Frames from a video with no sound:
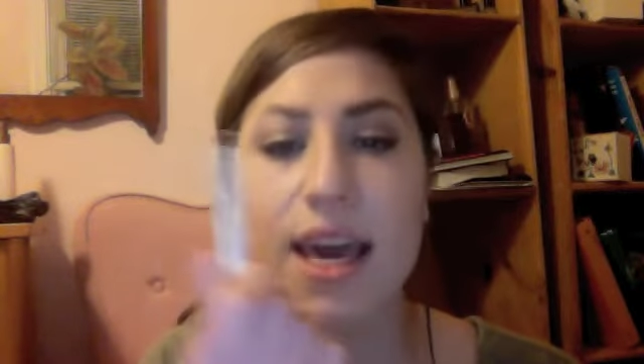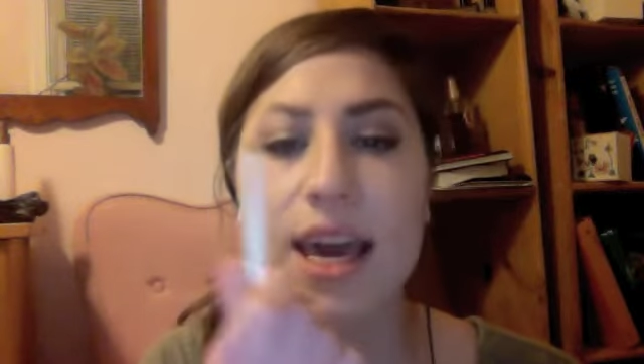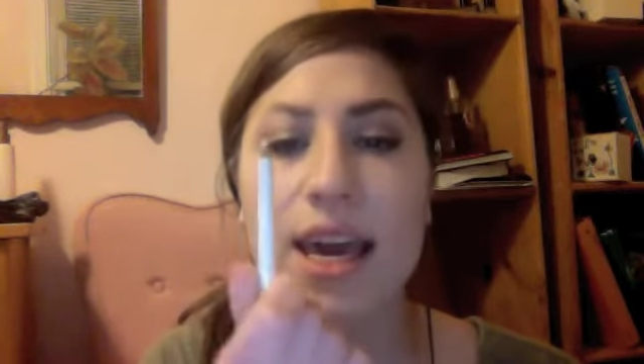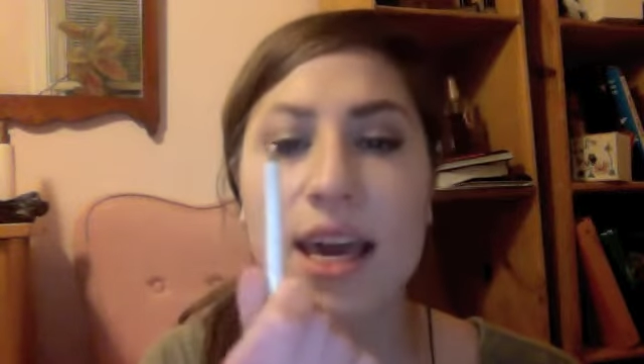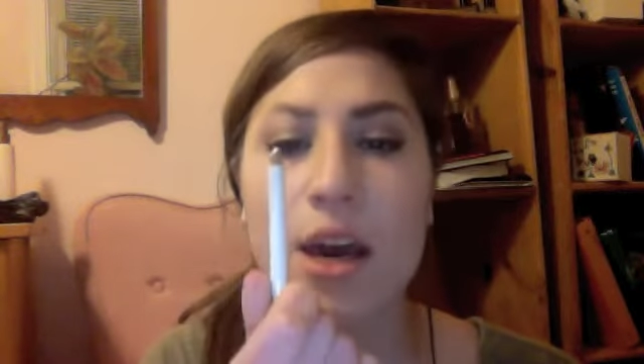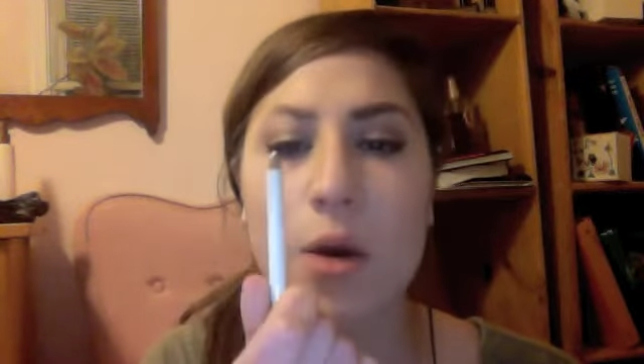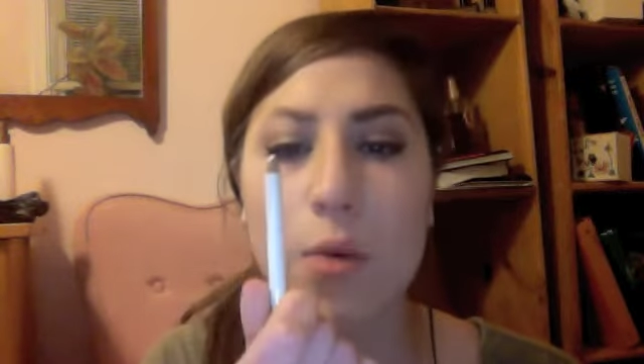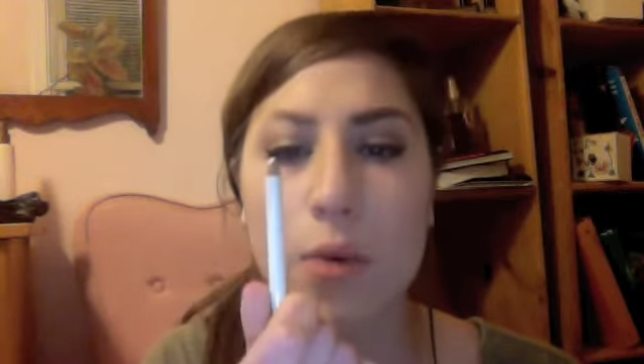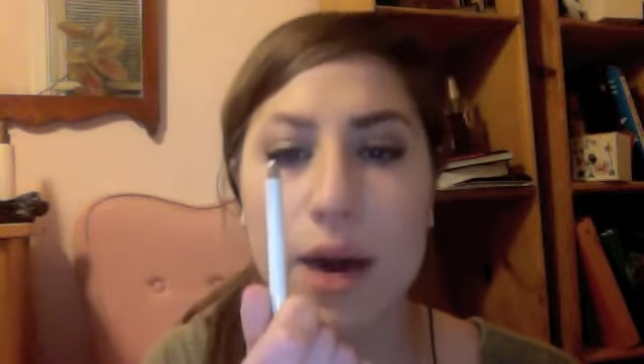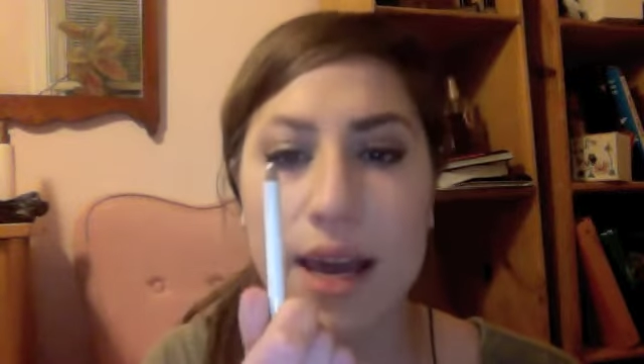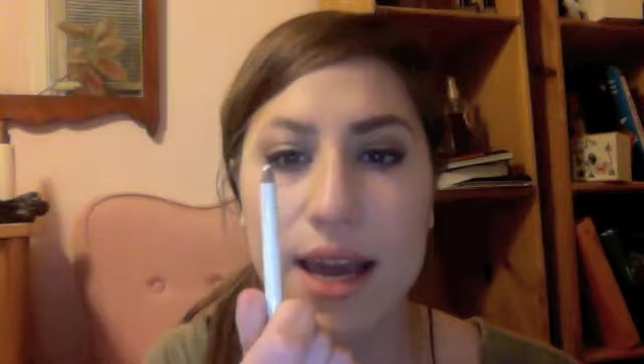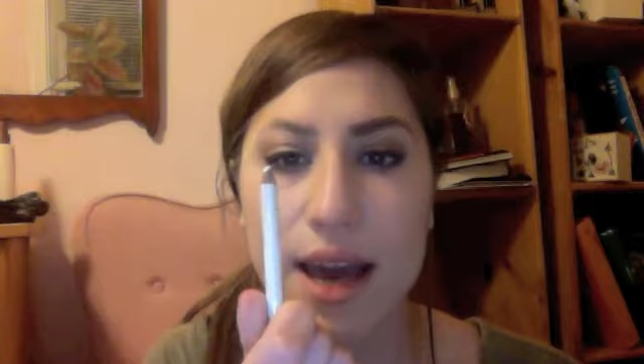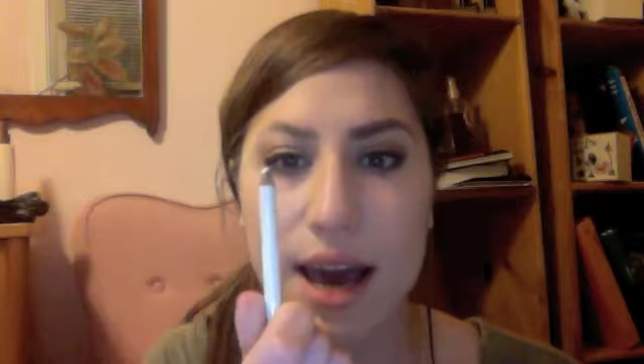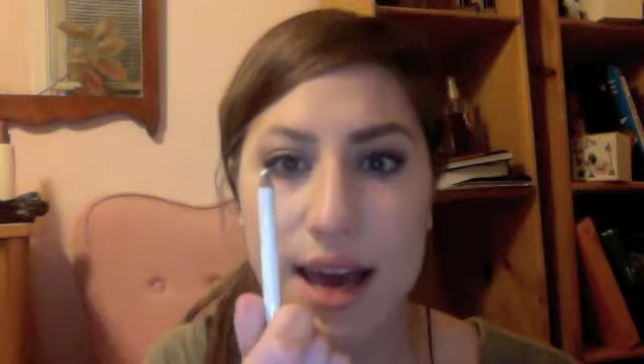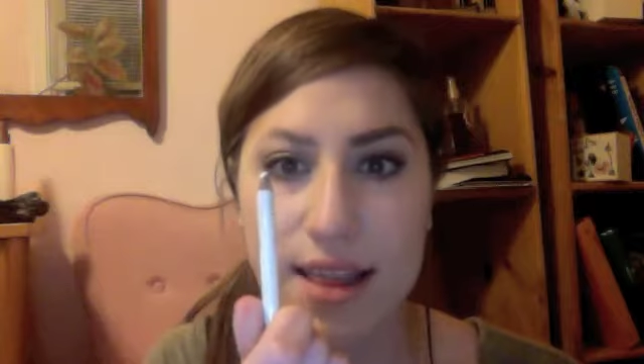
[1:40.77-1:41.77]
a
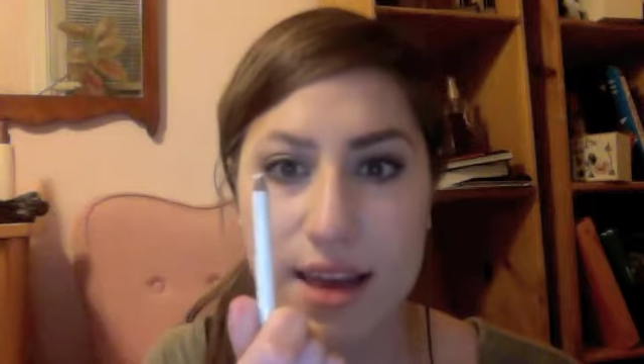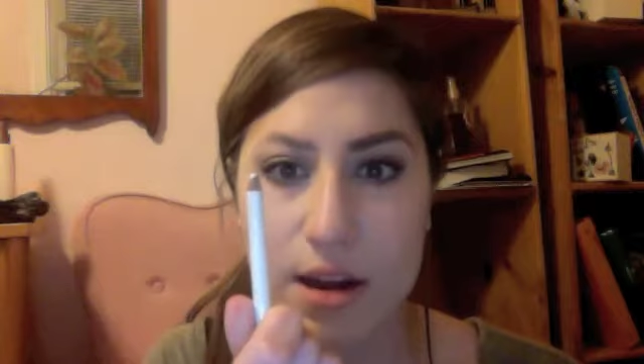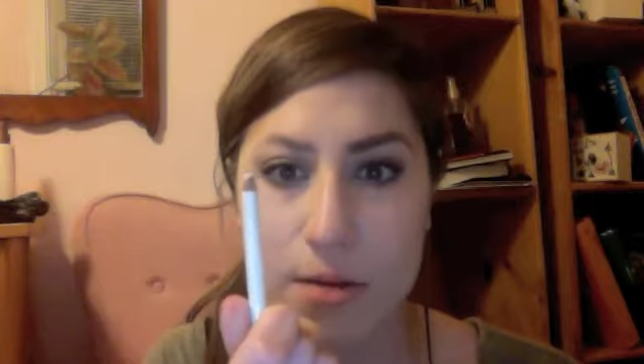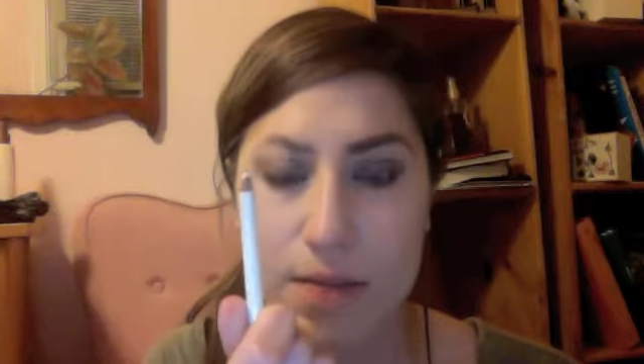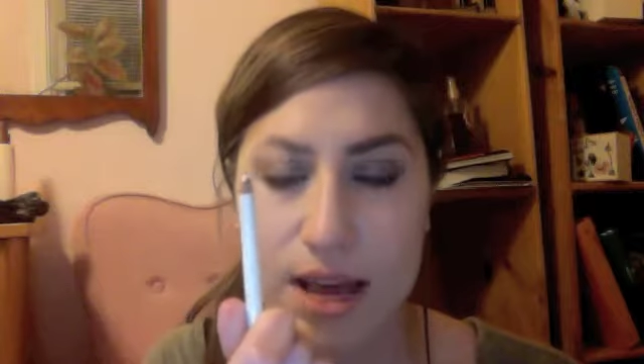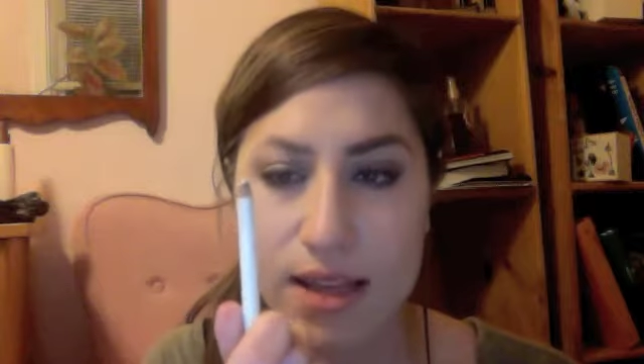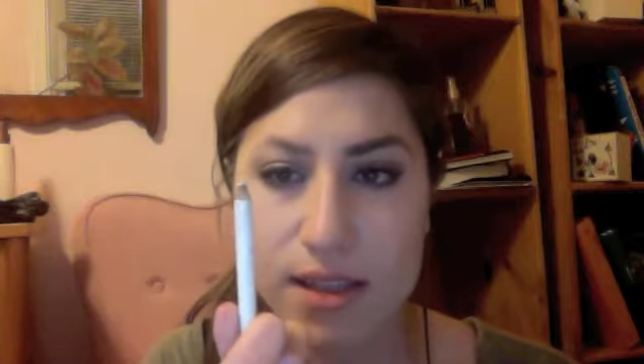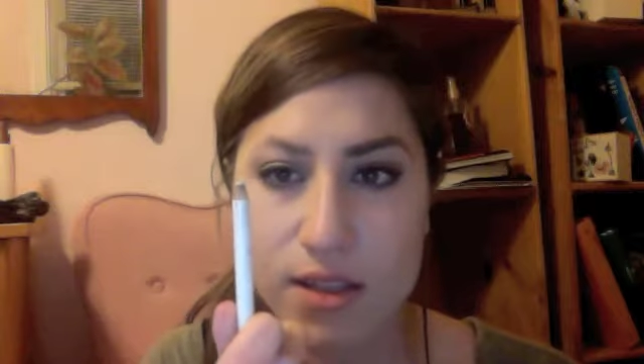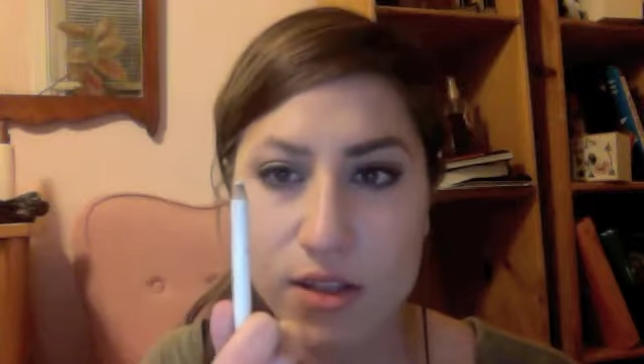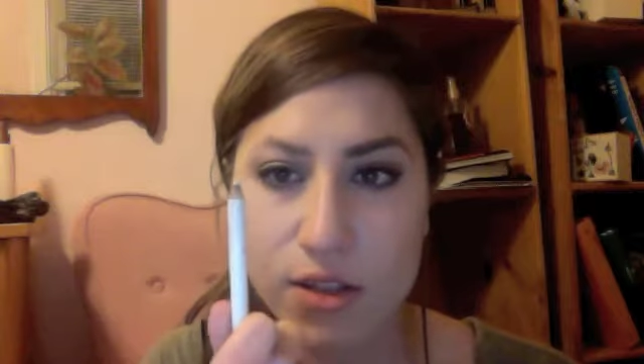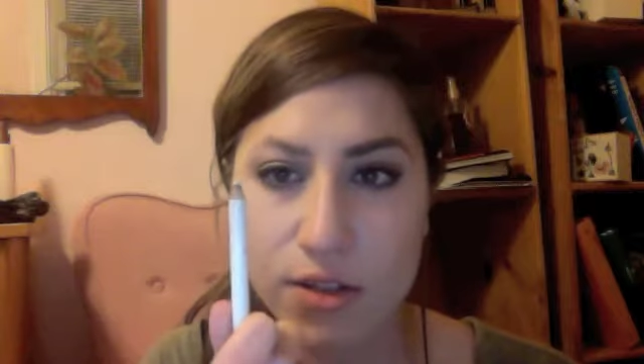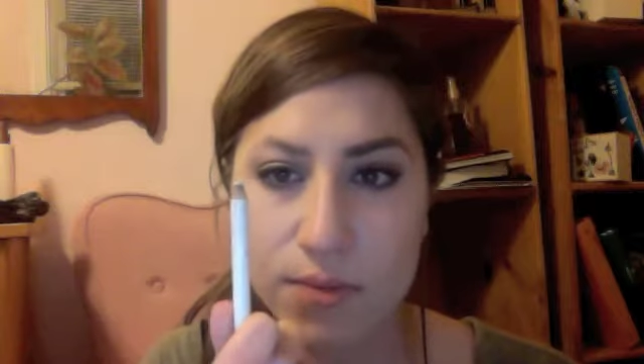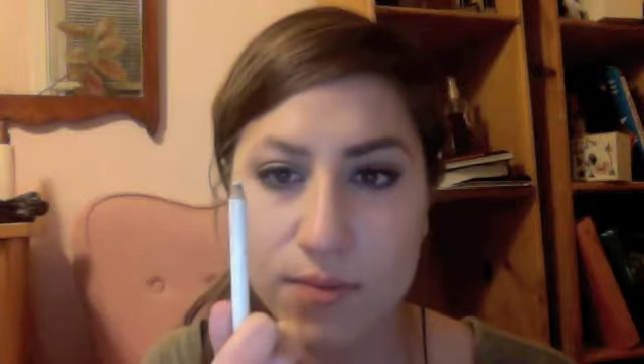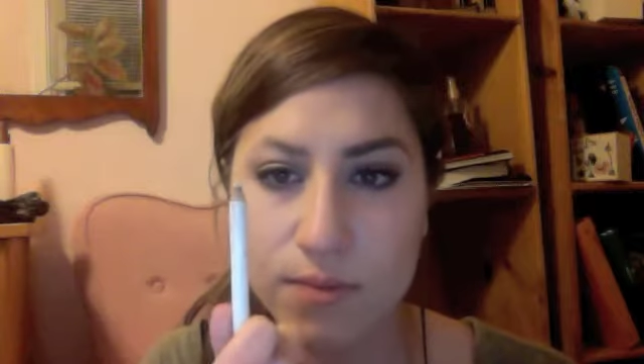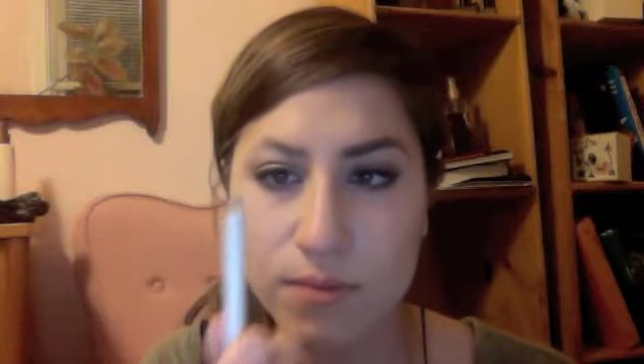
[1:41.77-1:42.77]
white eyeliner
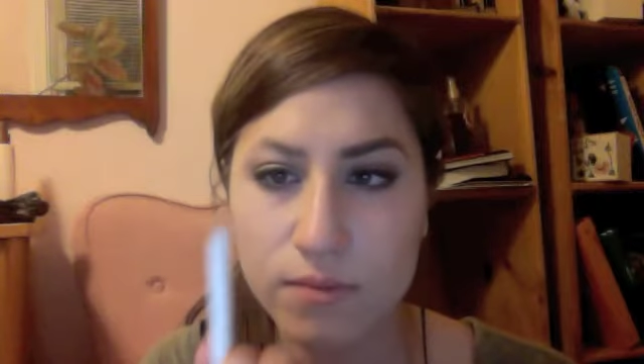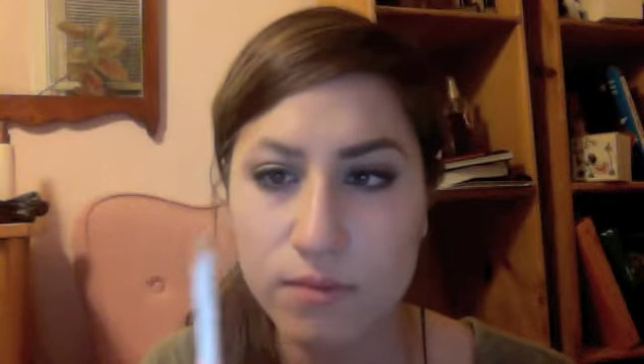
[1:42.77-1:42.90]
pencil,